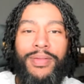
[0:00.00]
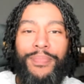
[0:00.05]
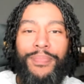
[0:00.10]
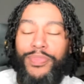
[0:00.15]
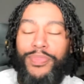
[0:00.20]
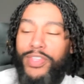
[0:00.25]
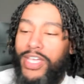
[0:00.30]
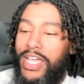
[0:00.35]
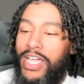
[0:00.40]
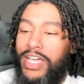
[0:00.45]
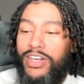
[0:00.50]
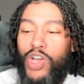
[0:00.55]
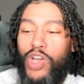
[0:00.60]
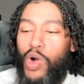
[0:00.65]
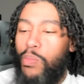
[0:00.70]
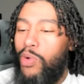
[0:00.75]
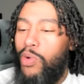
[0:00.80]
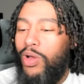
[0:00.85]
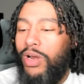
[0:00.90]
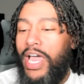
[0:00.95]
Yeah, no
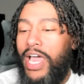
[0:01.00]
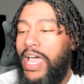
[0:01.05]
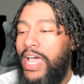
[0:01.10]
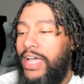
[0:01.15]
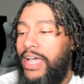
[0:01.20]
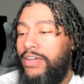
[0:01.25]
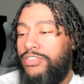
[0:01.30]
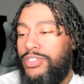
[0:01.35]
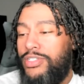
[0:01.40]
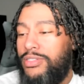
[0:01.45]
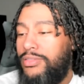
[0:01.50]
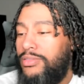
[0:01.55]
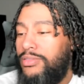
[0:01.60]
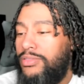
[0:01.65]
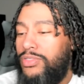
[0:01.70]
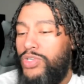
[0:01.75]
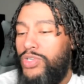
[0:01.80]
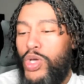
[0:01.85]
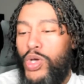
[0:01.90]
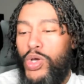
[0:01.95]
more laughs.
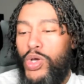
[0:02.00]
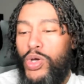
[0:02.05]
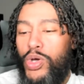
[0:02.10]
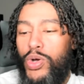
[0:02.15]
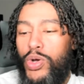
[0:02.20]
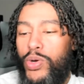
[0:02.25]
No.